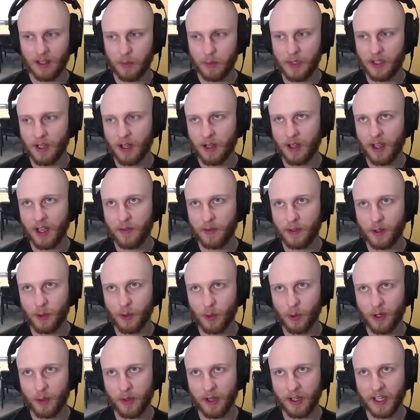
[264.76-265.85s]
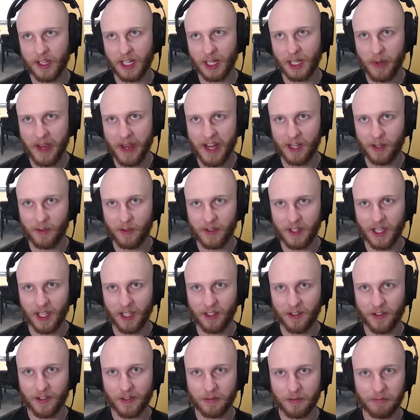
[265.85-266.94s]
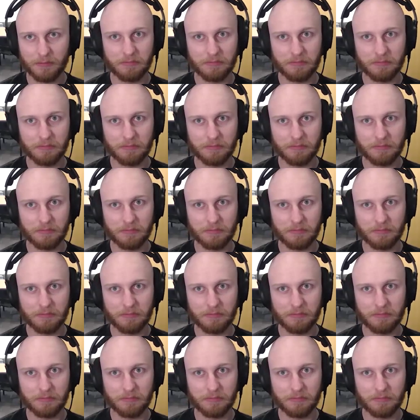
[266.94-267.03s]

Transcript: I mean, not having to worry about getting paid at the end